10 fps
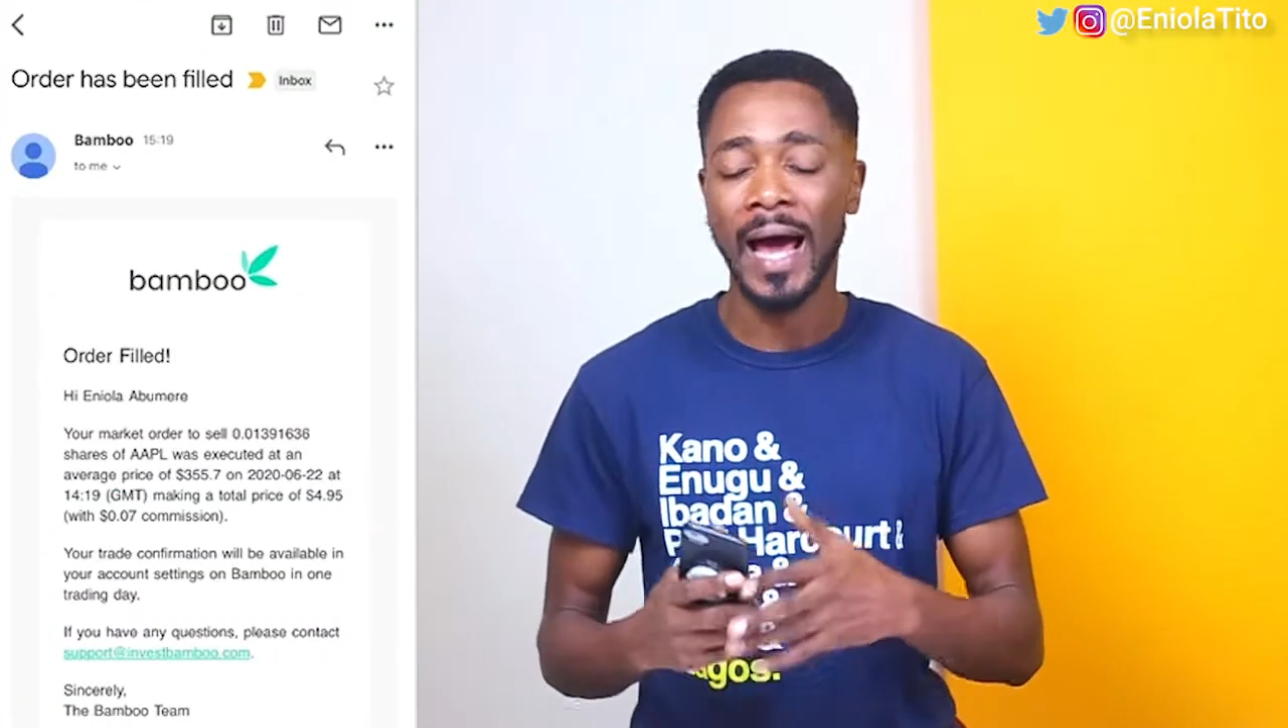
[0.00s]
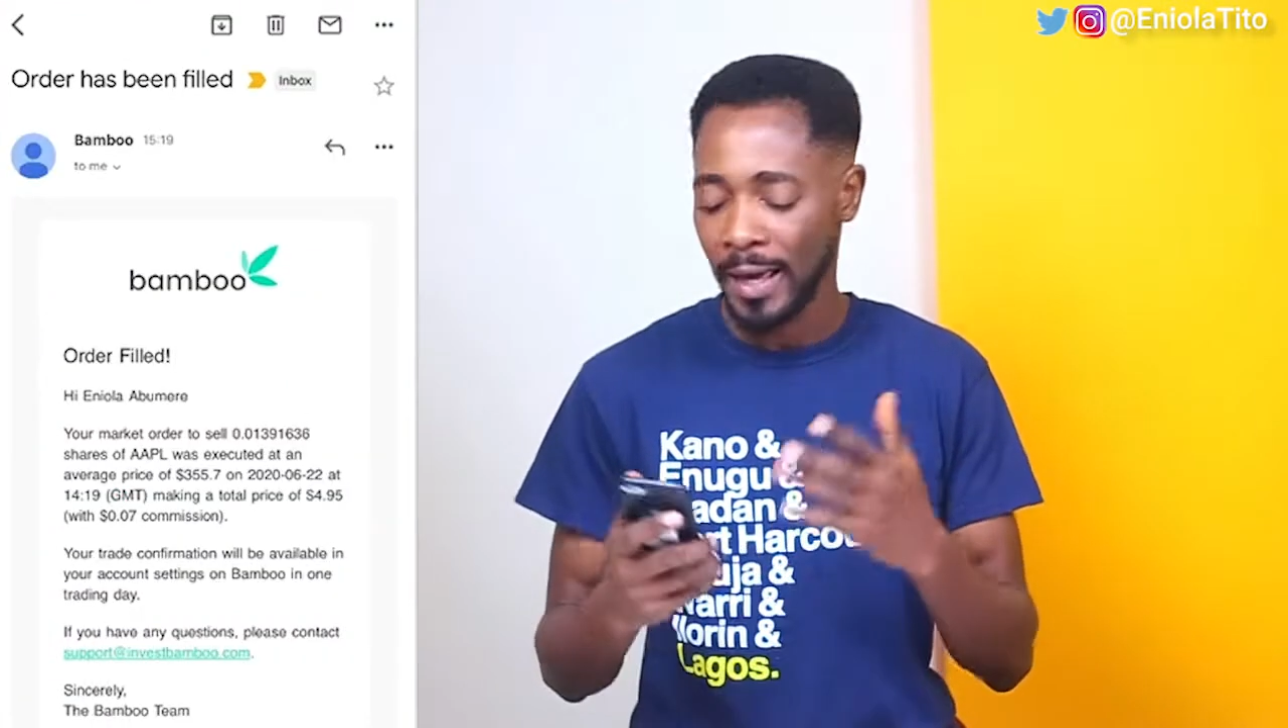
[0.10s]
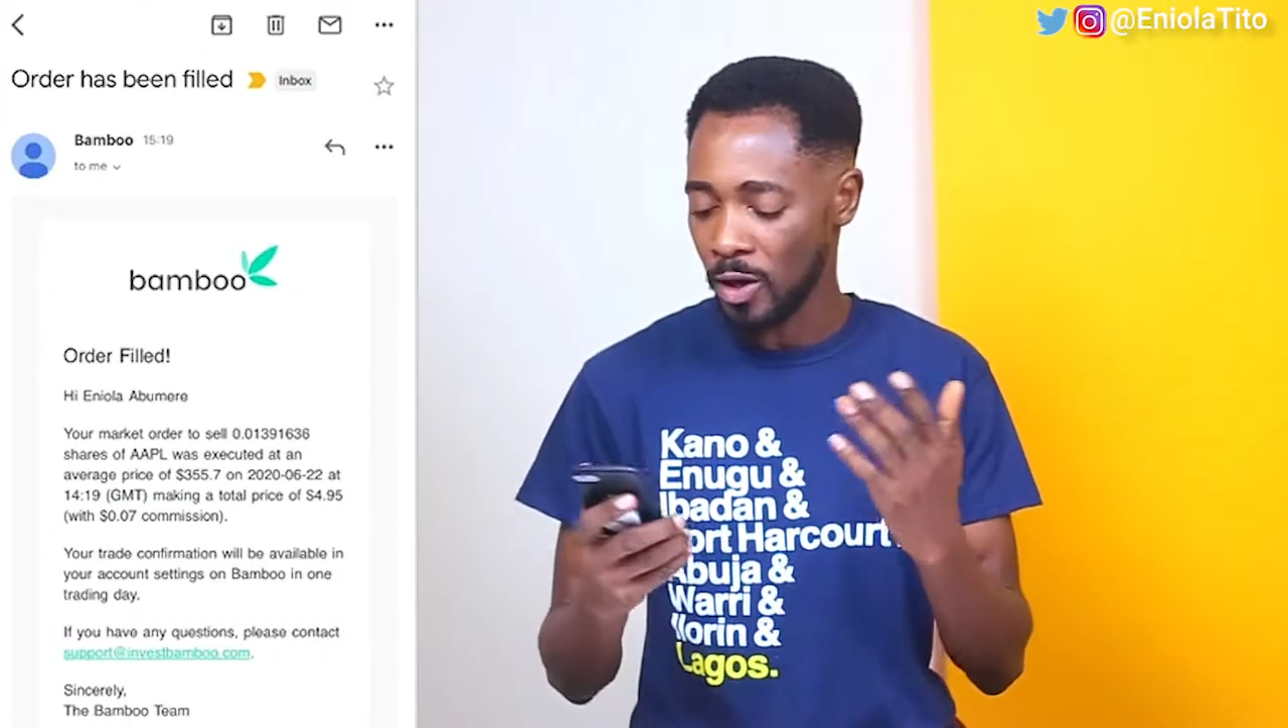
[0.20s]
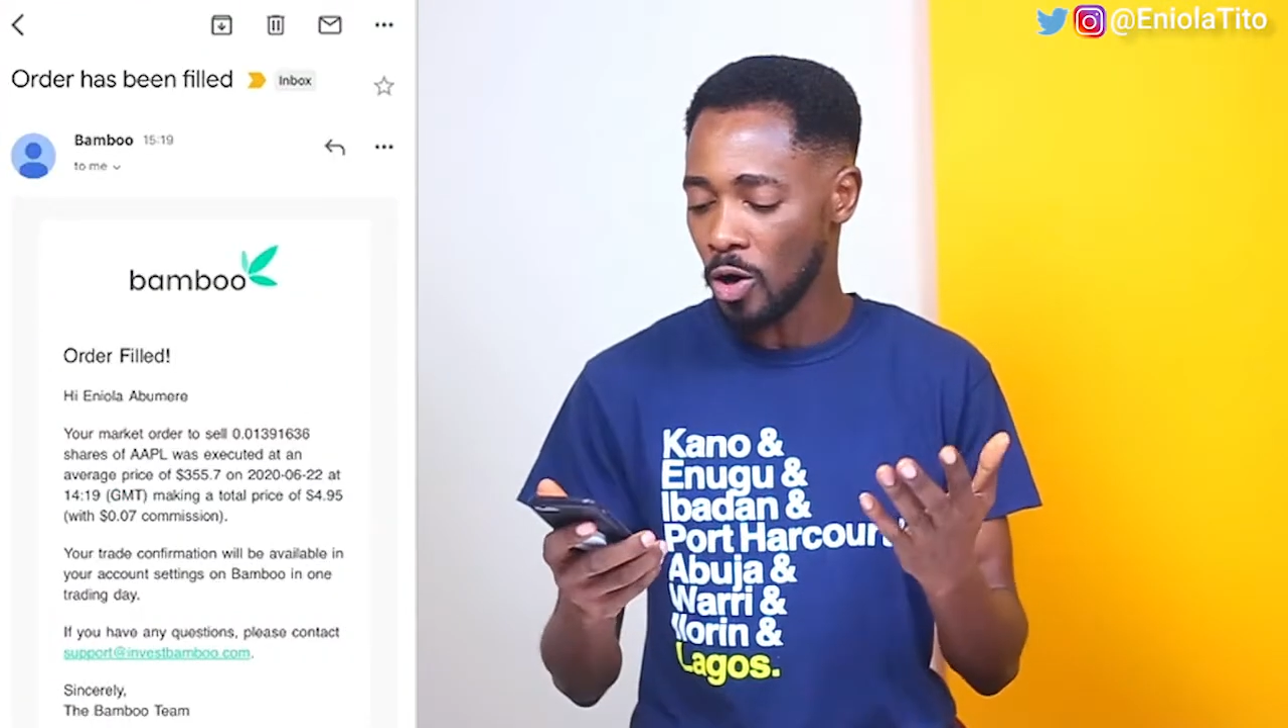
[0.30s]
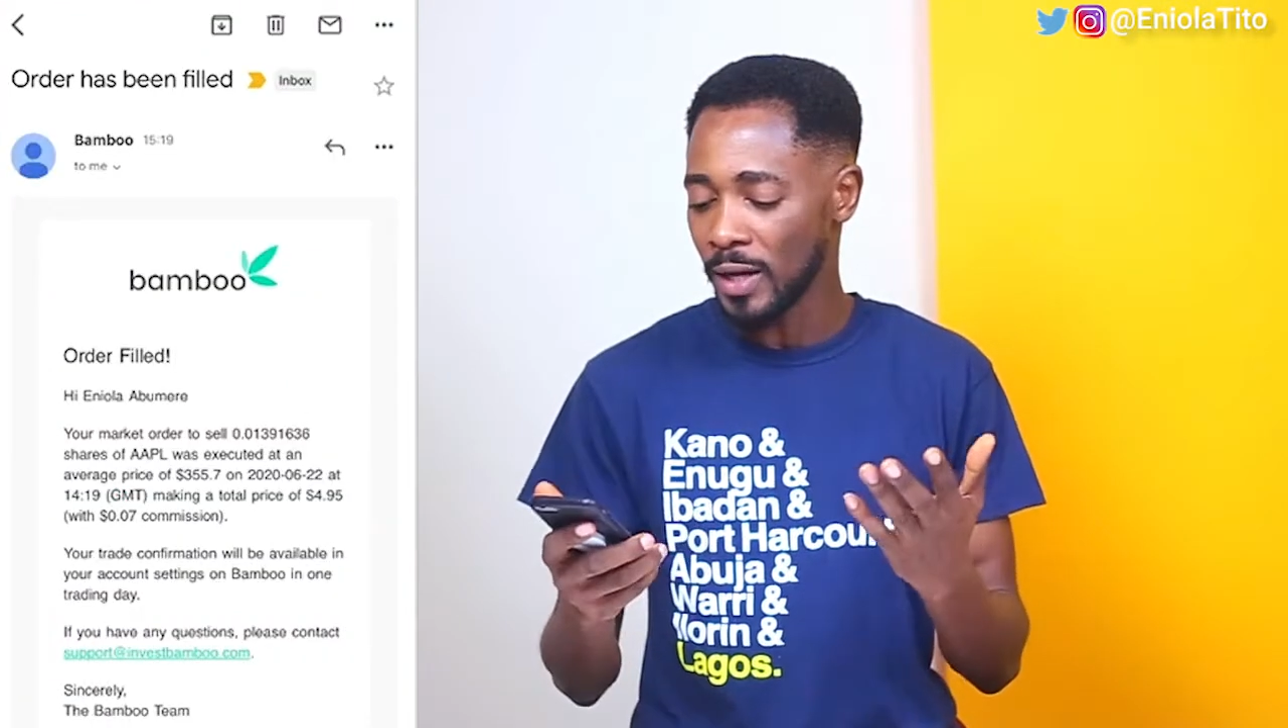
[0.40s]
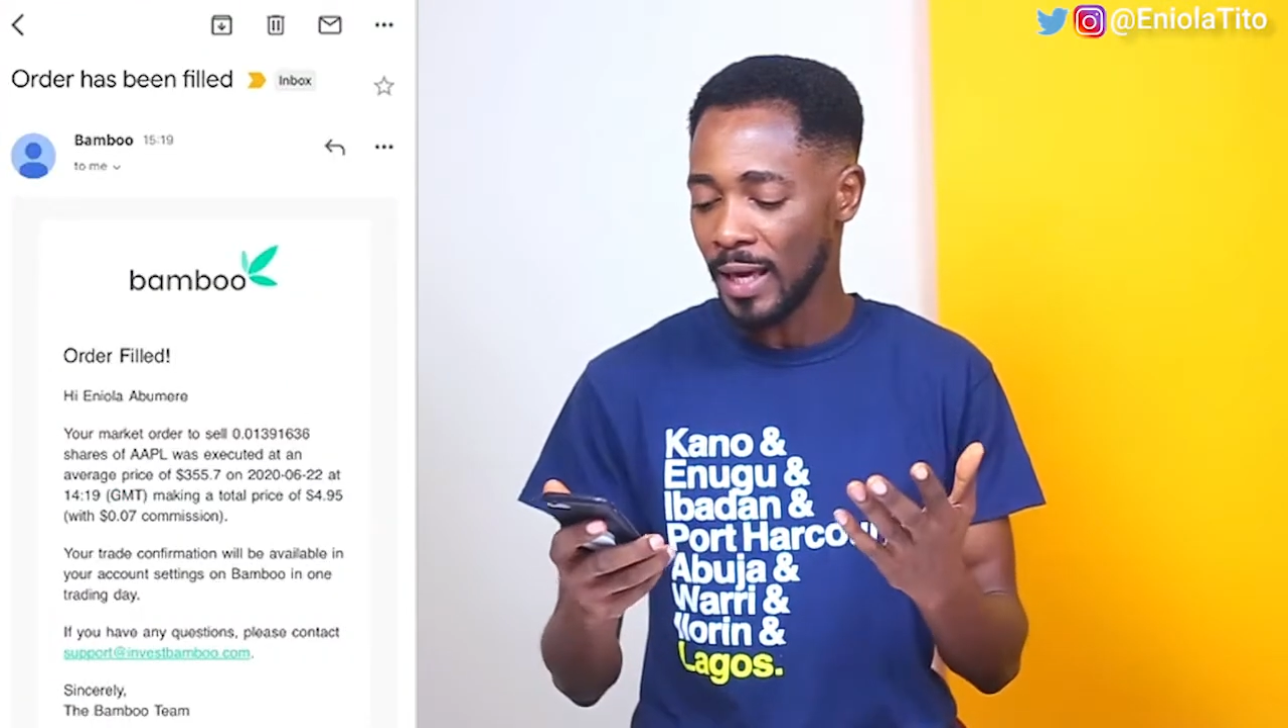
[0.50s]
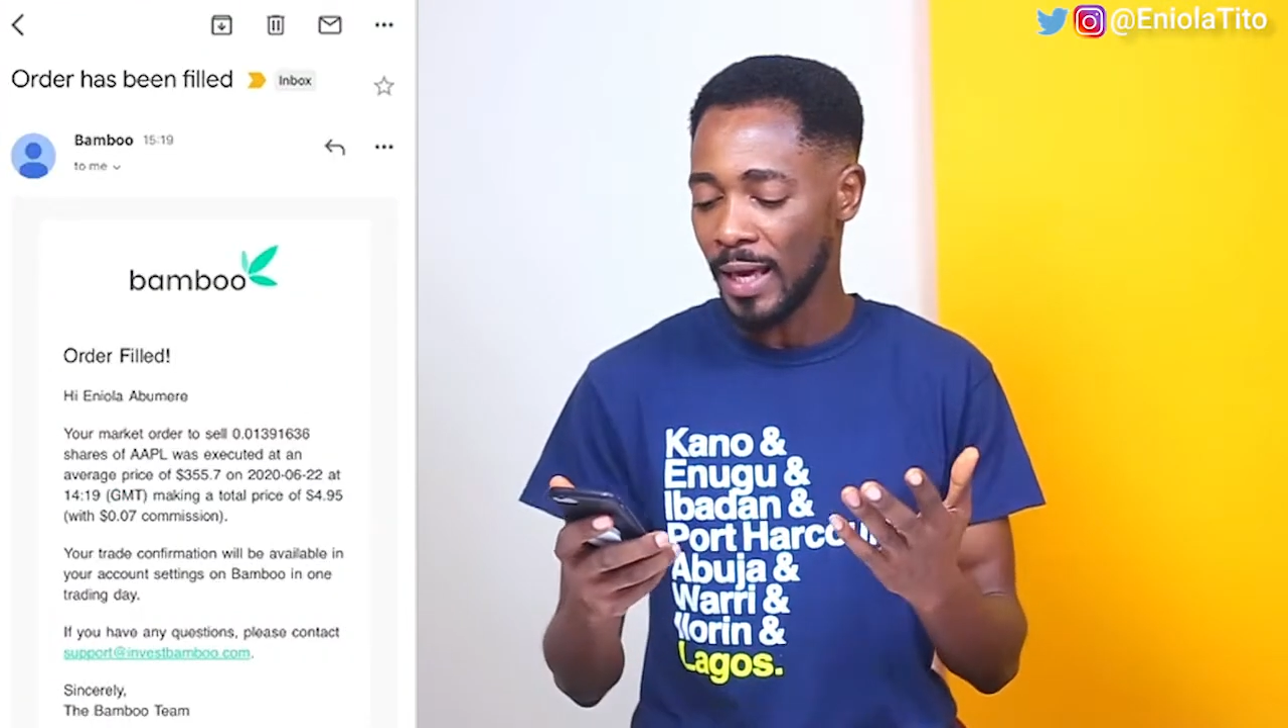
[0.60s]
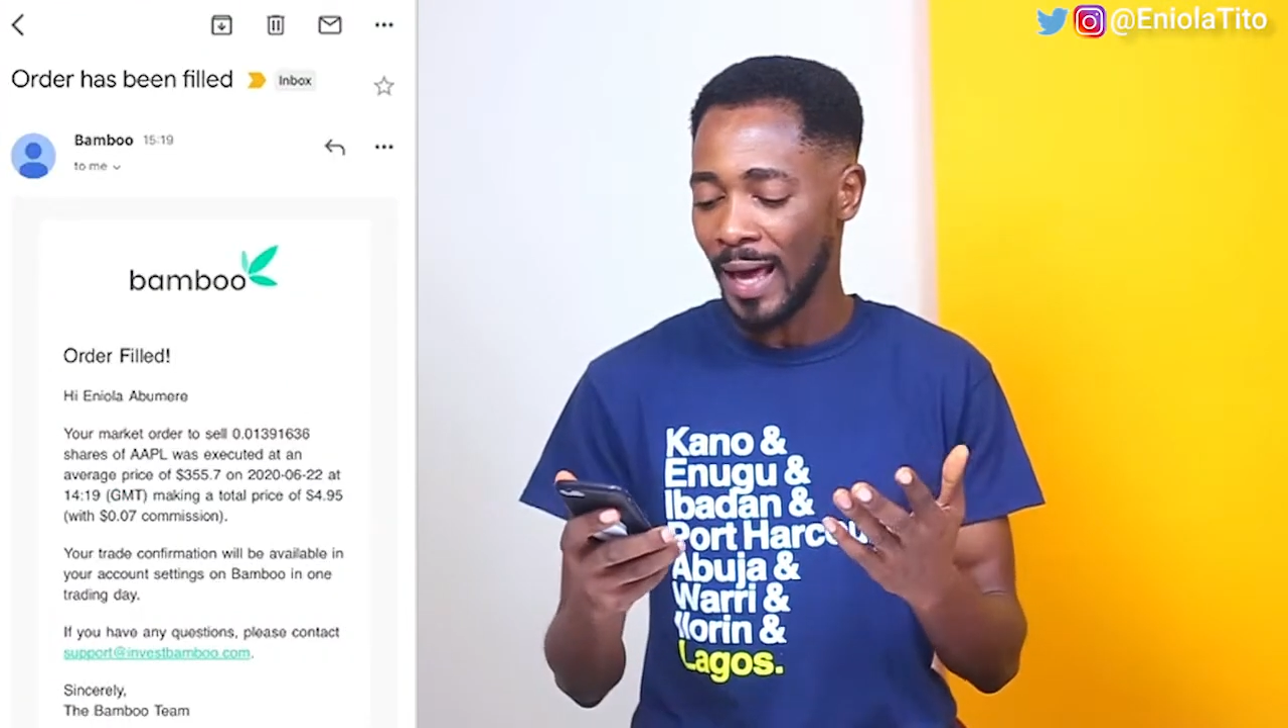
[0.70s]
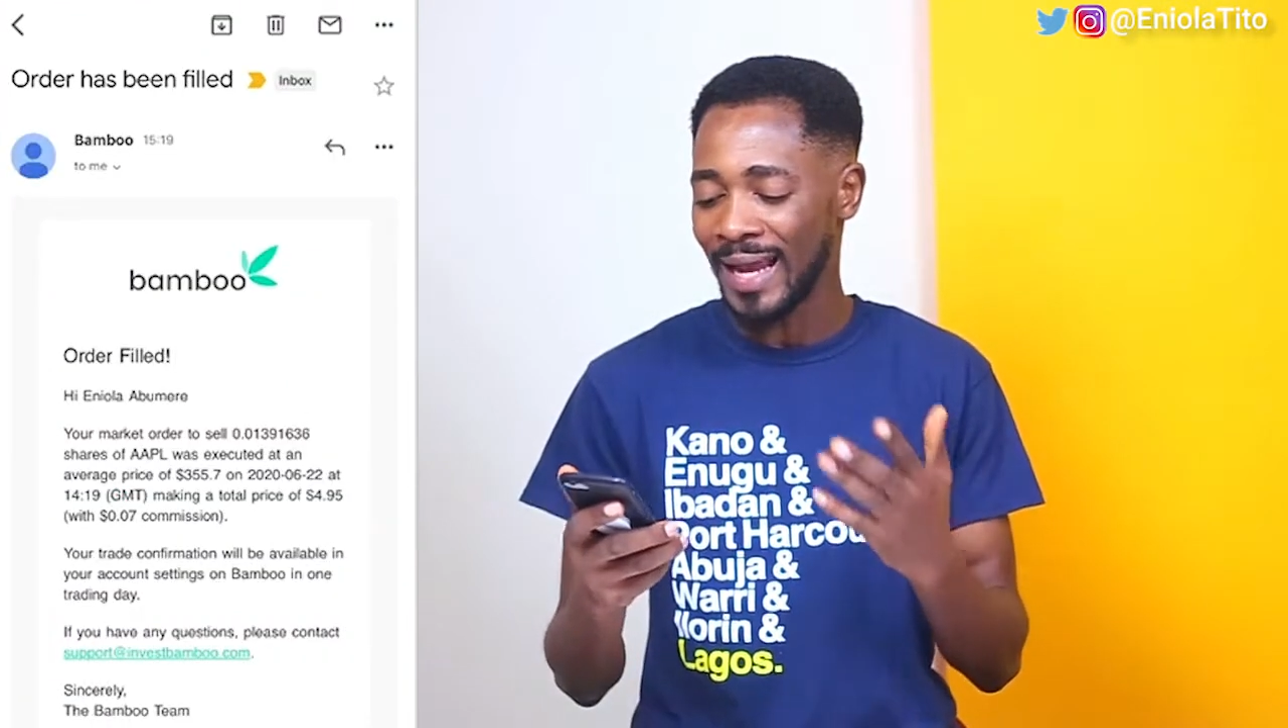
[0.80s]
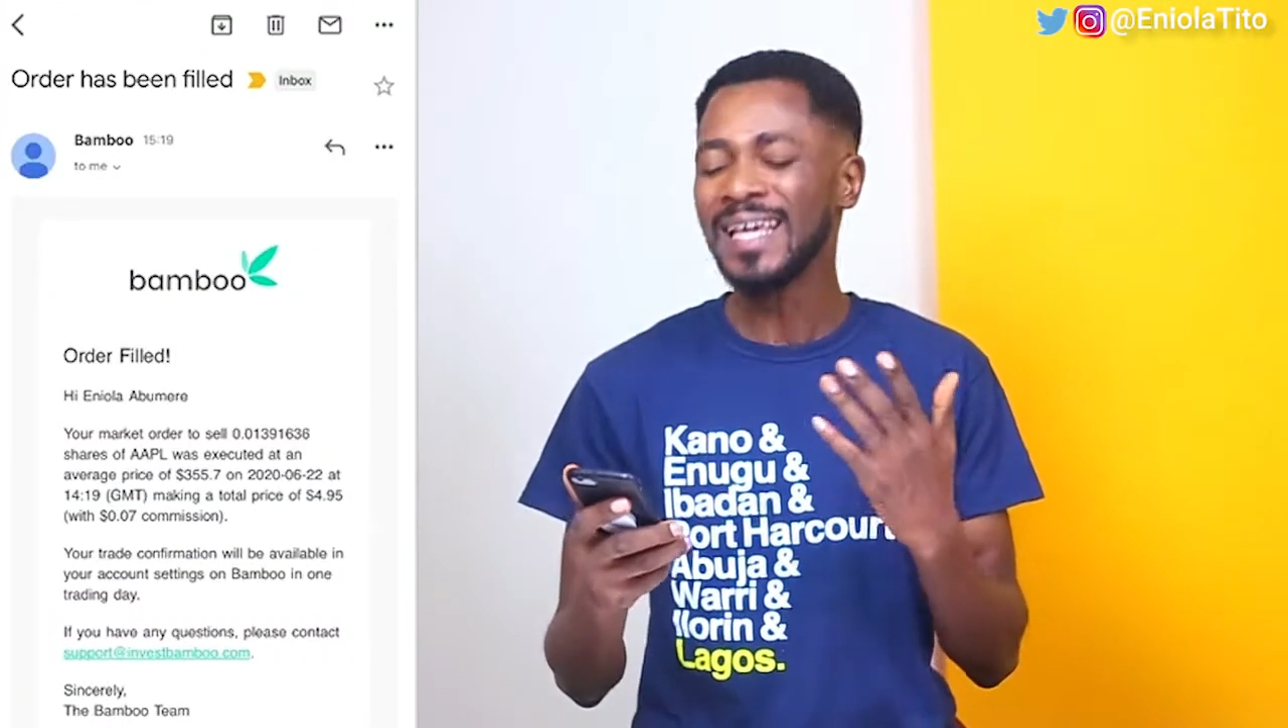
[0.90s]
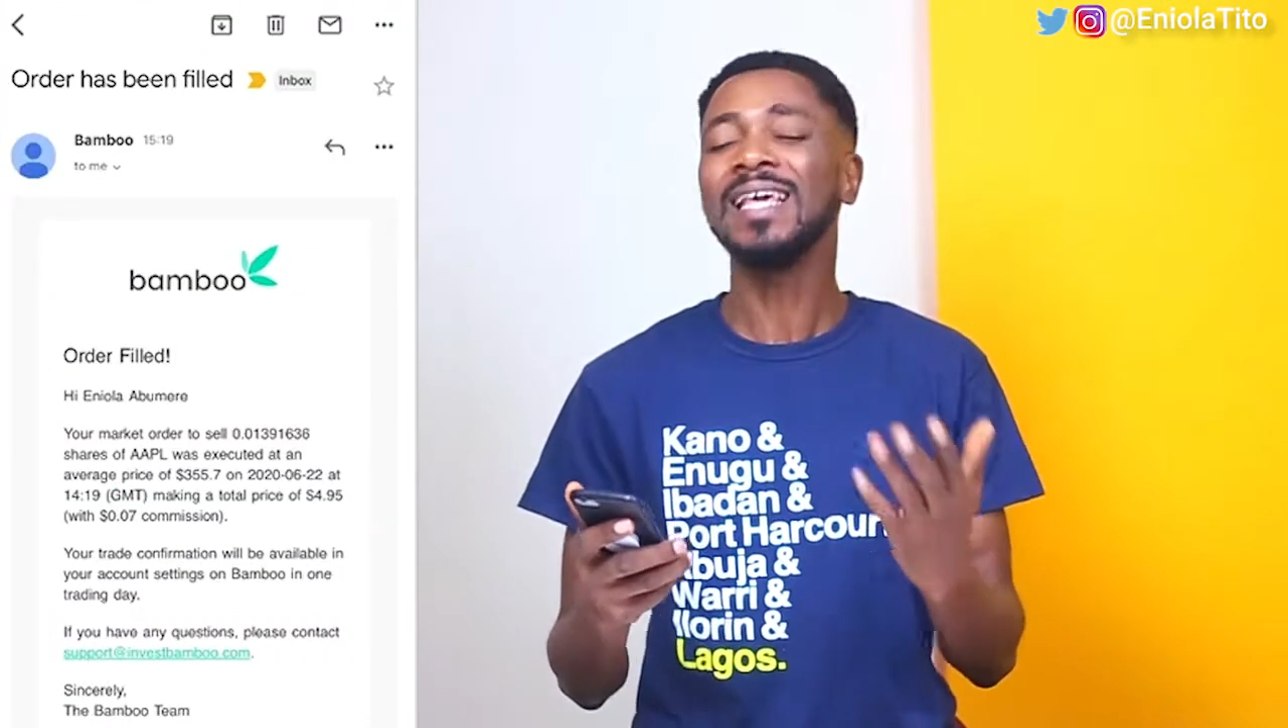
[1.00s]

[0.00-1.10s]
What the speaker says: I got an